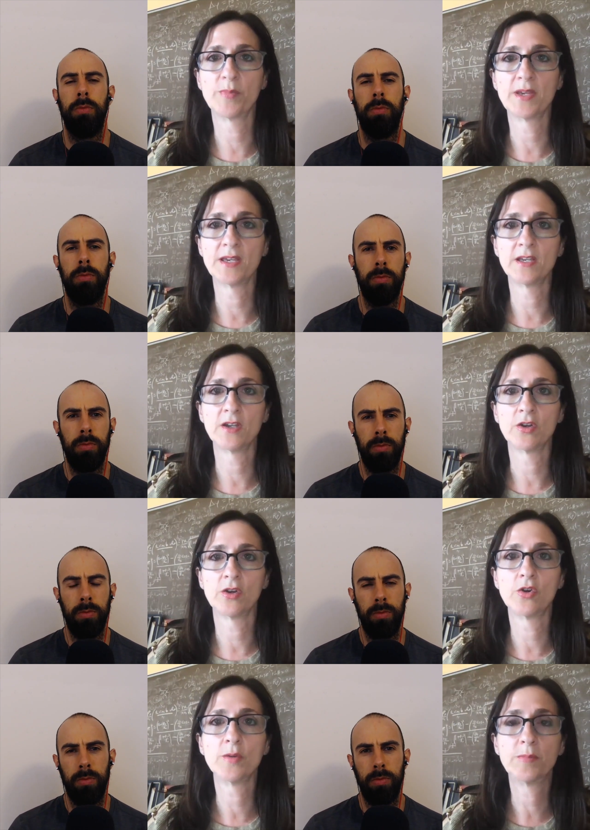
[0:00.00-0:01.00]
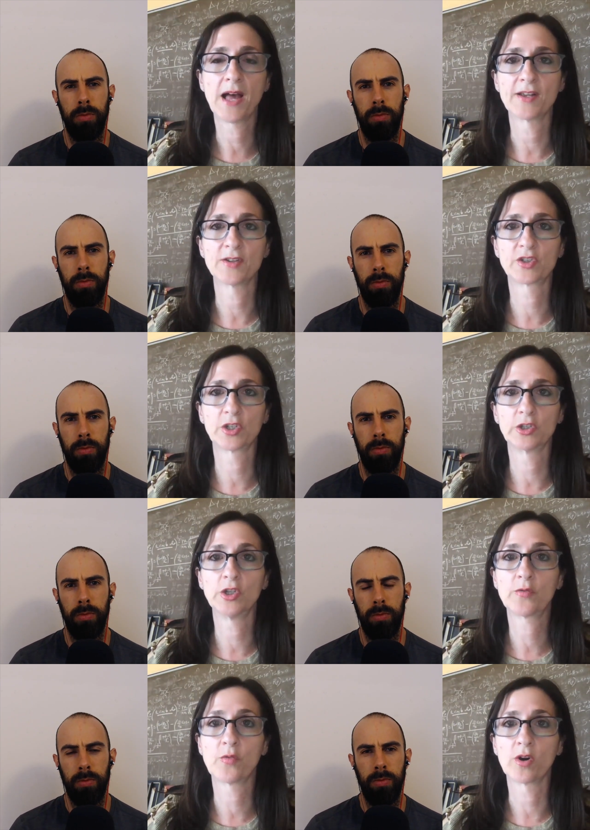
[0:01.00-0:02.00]
Speaker 1: will be good planets to
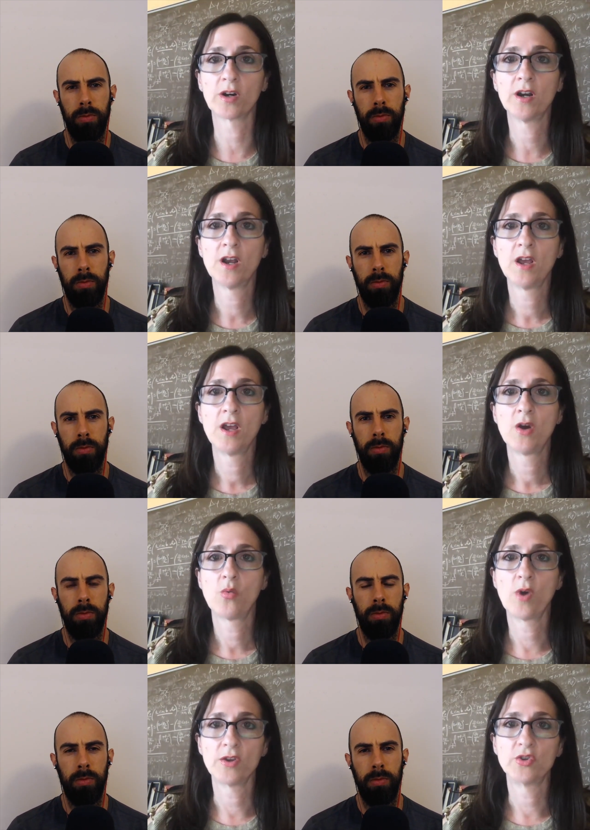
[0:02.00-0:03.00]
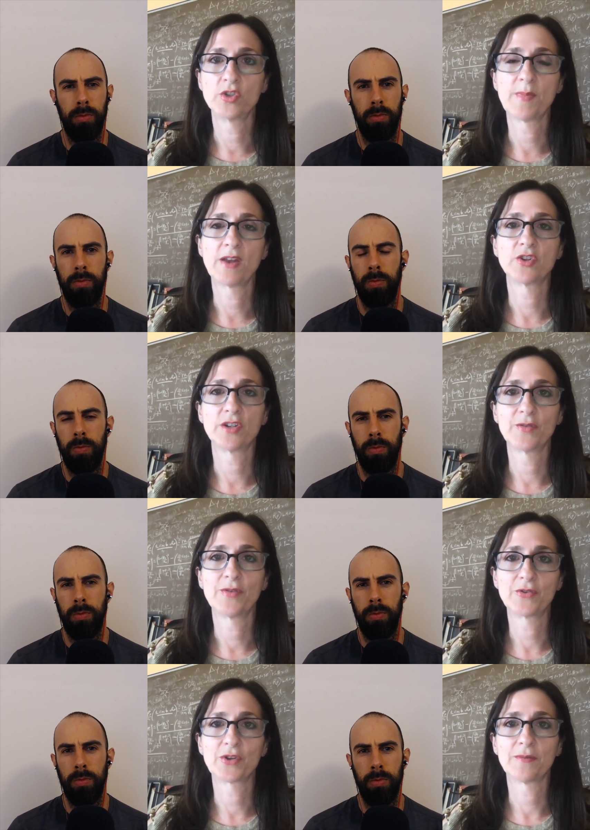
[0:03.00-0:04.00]
look for what you just mentioned in the
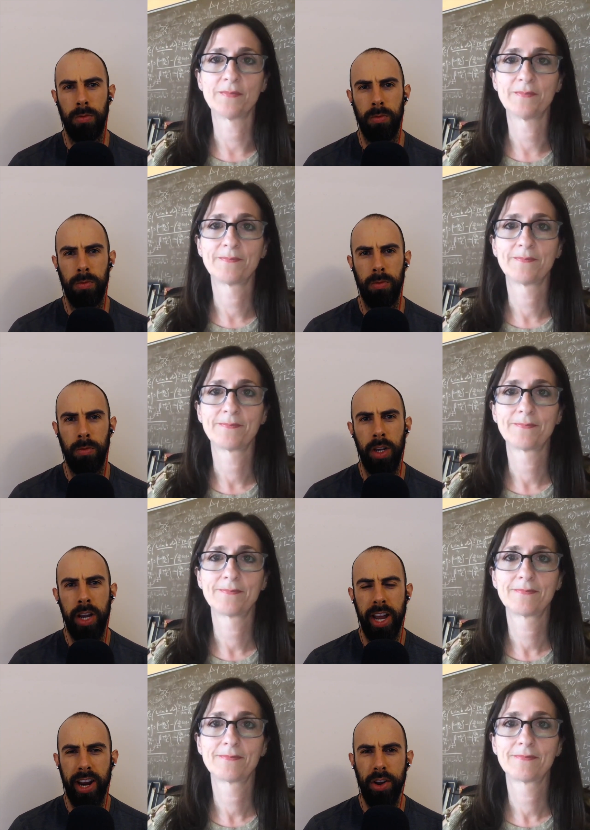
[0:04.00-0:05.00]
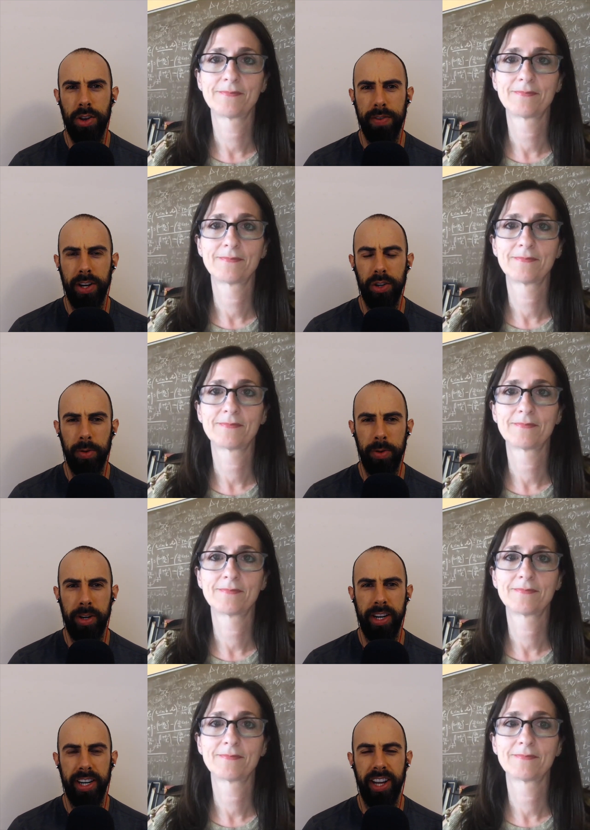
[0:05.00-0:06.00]
future.
Speaker 2: And I know you've
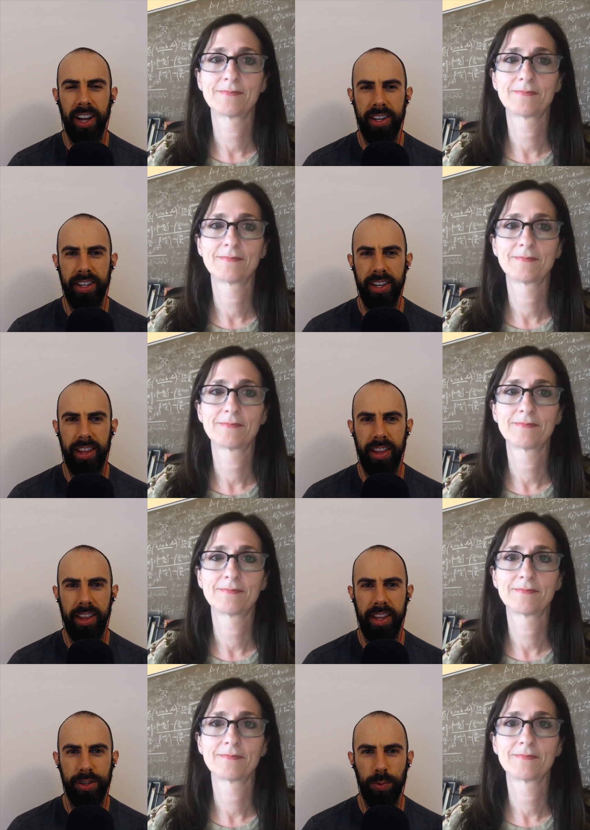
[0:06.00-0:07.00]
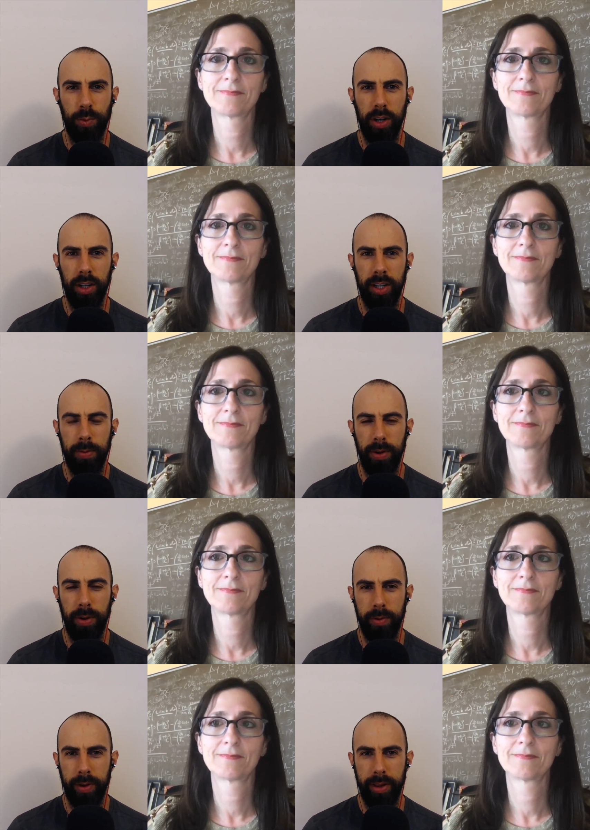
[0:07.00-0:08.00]
contributed a ton to this work,
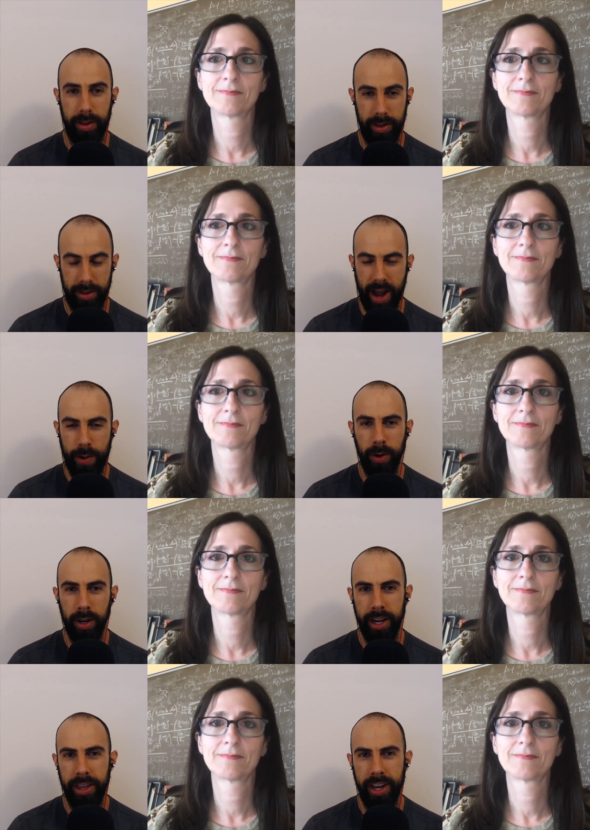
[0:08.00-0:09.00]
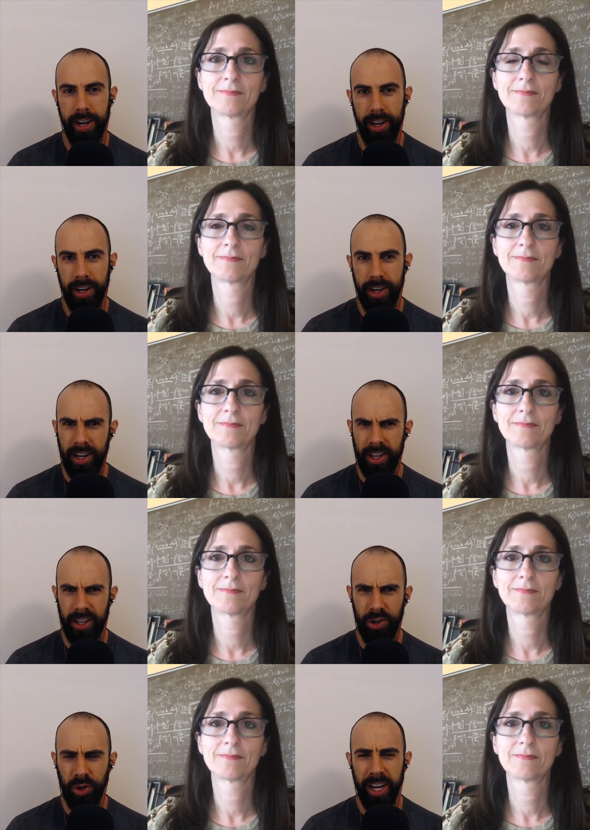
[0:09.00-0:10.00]
both with that work and then the
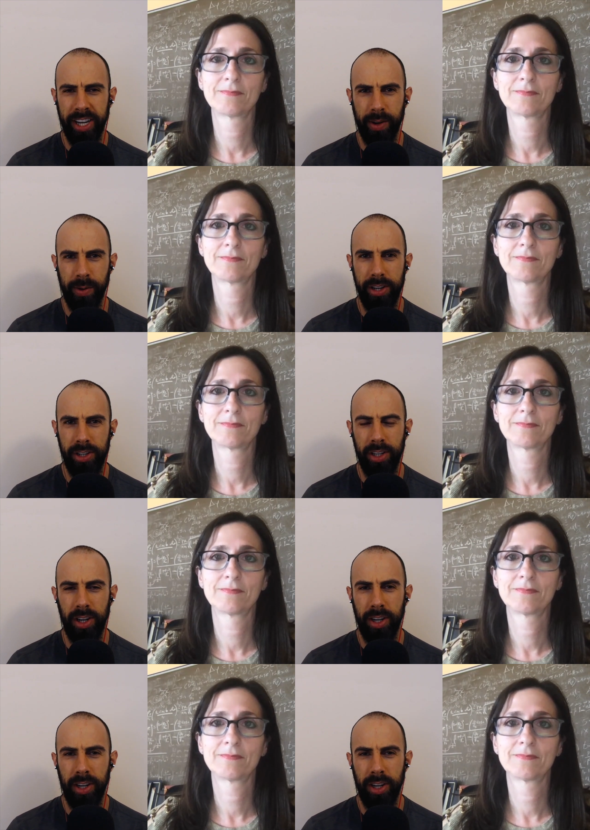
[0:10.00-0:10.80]
Drake equation.